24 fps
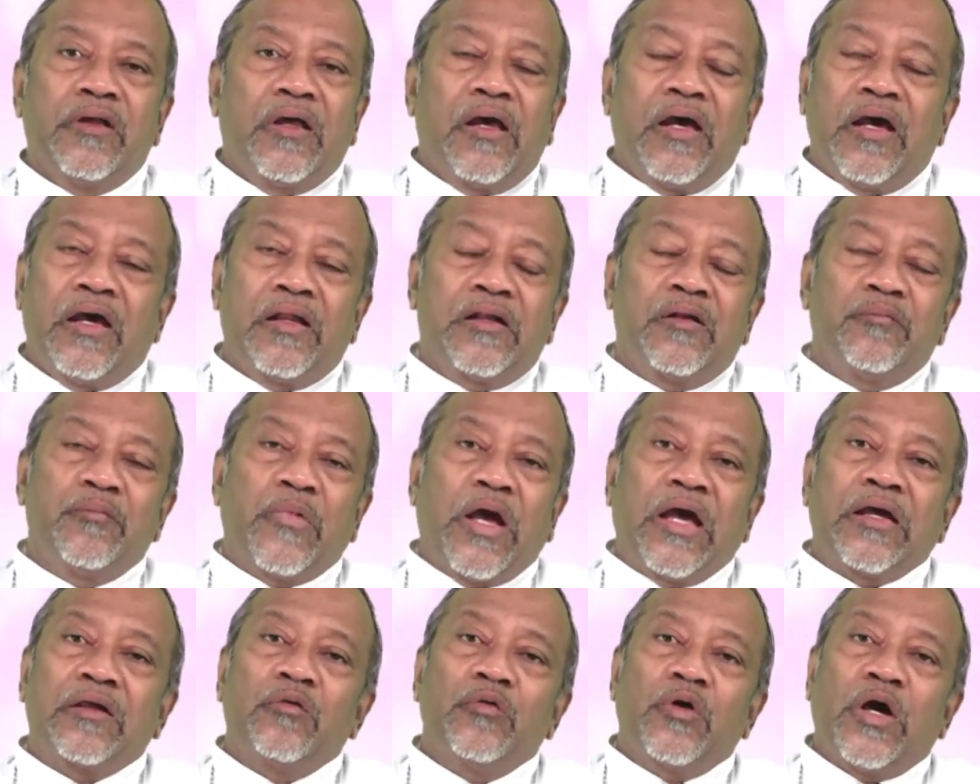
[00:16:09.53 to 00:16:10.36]
and
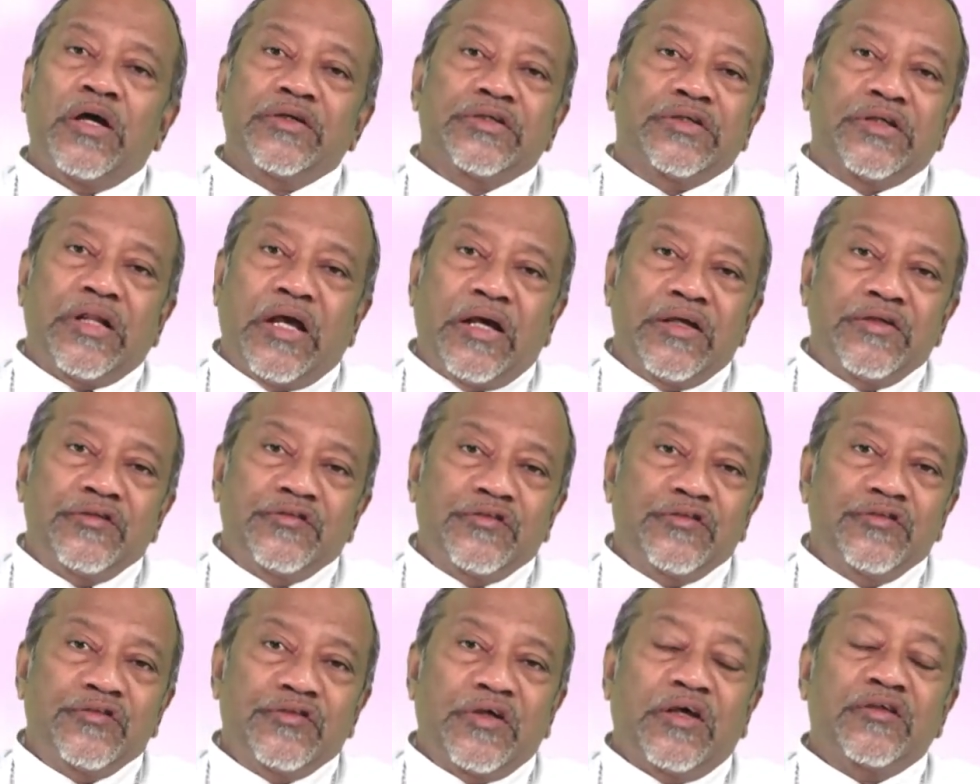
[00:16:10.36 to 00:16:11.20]
Bangalore
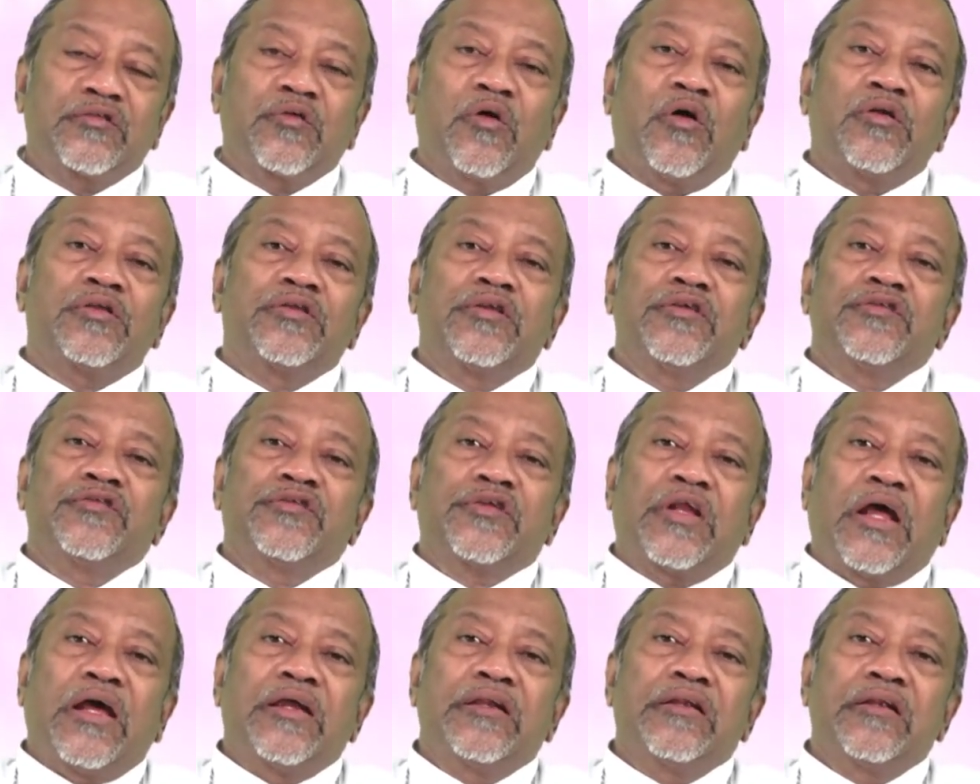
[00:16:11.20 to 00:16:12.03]
Archdiocese has got this
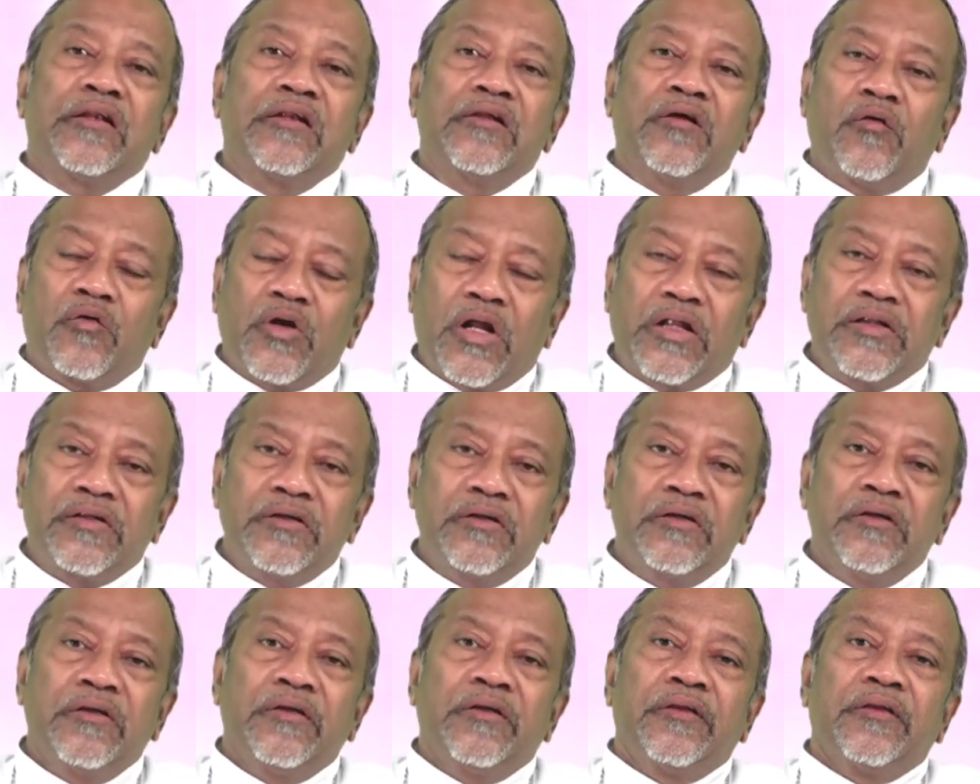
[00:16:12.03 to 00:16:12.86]
title, or
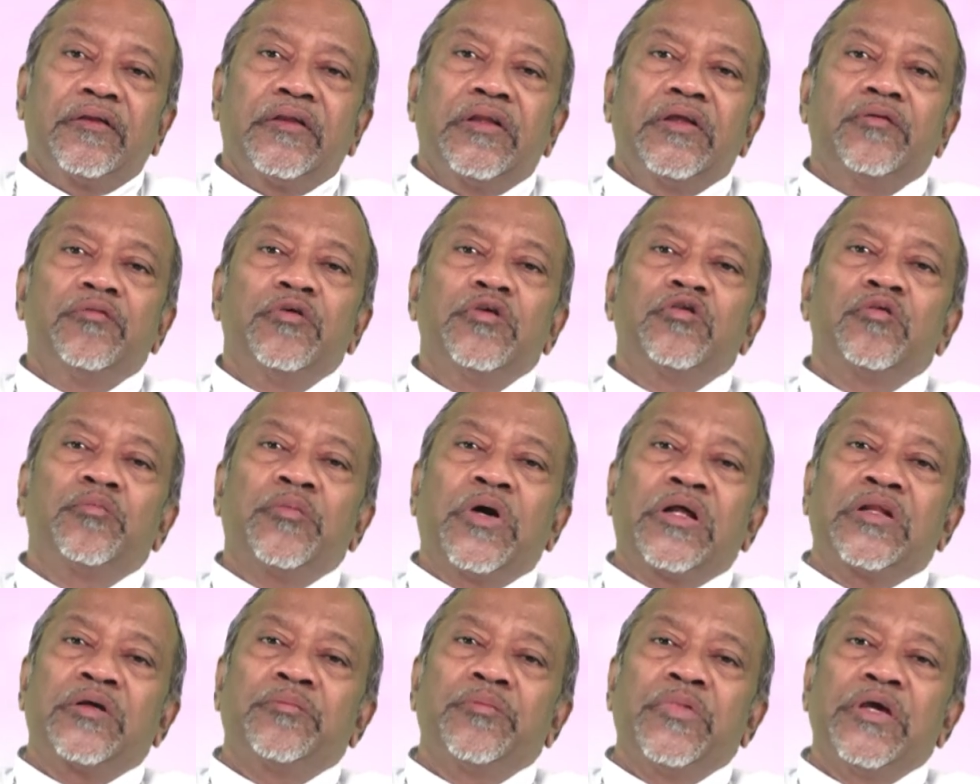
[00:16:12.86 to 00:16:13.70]
rather given to
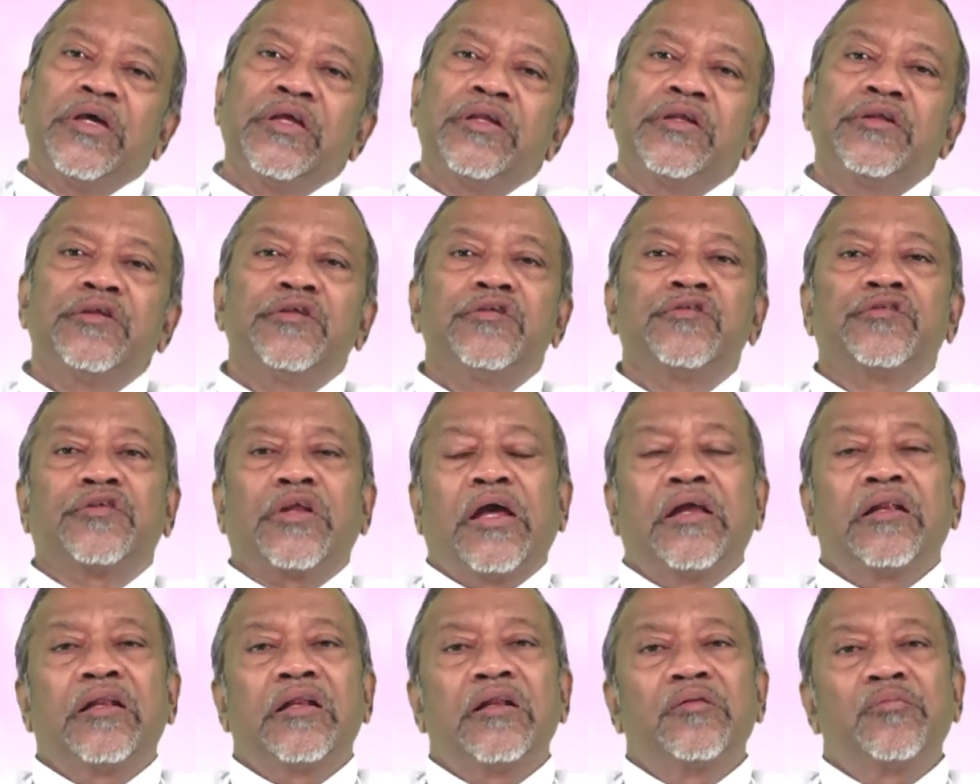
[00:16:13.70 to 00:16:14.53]
Mother Mary this
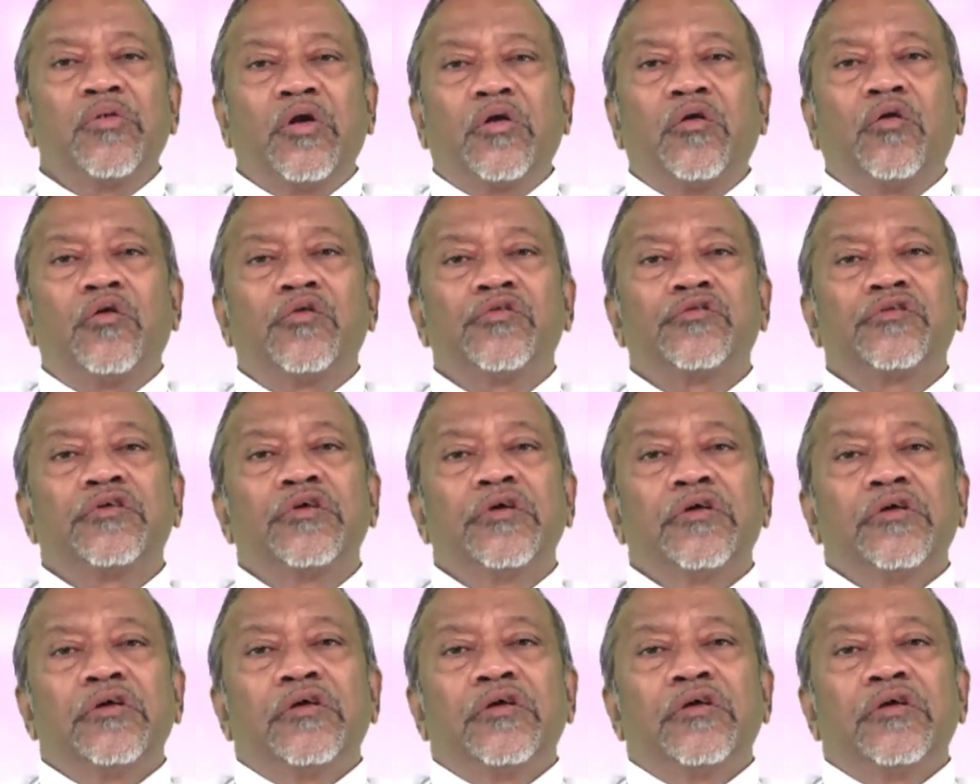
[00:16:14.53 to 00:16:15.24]
title, because